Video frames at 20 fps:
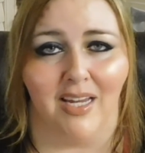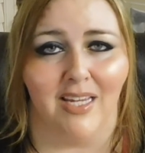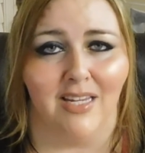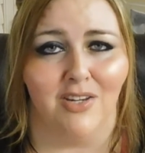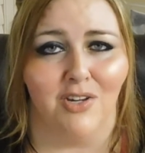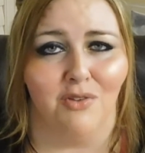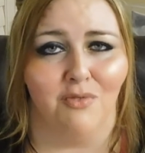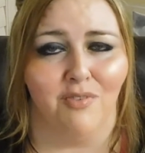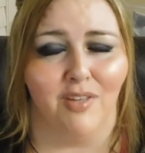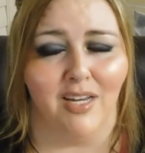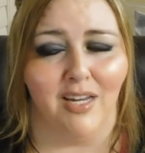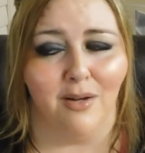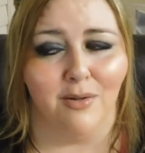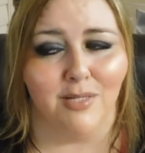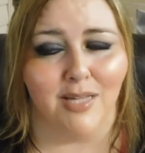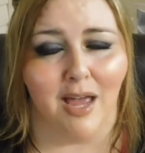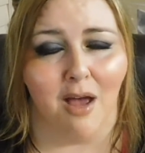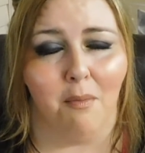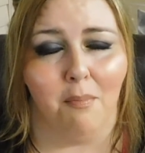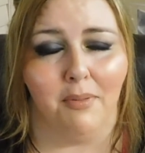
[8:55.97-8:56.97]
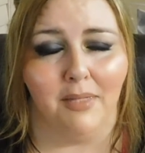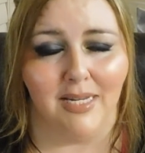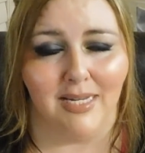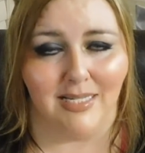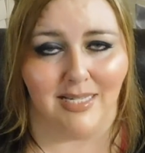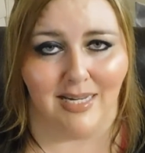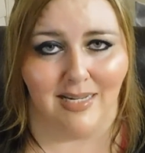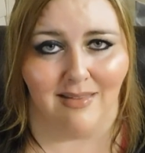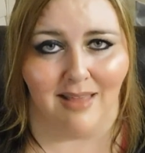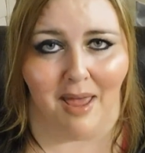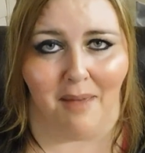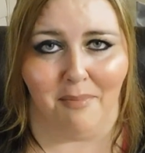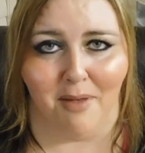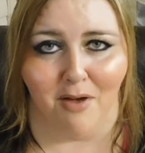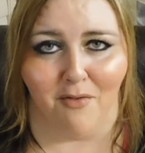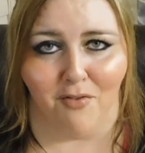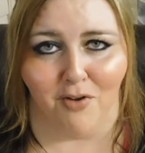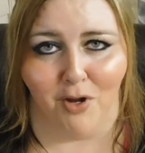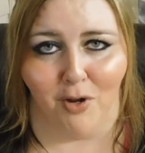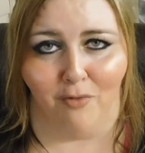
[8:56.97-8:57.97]
get new videos out. Please hit that
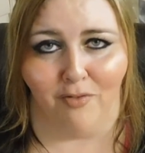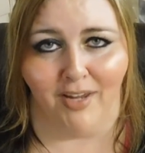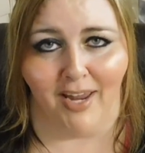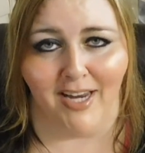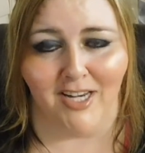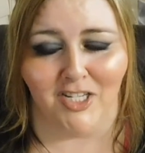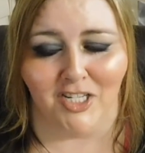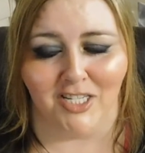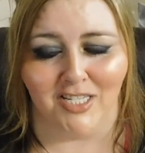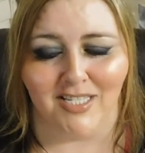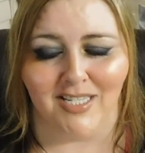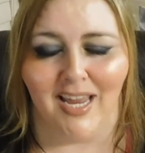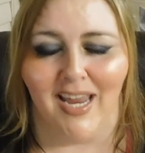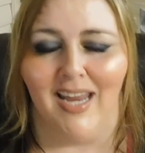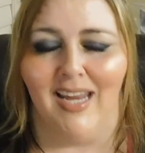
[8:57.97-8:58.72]
bell for notifications.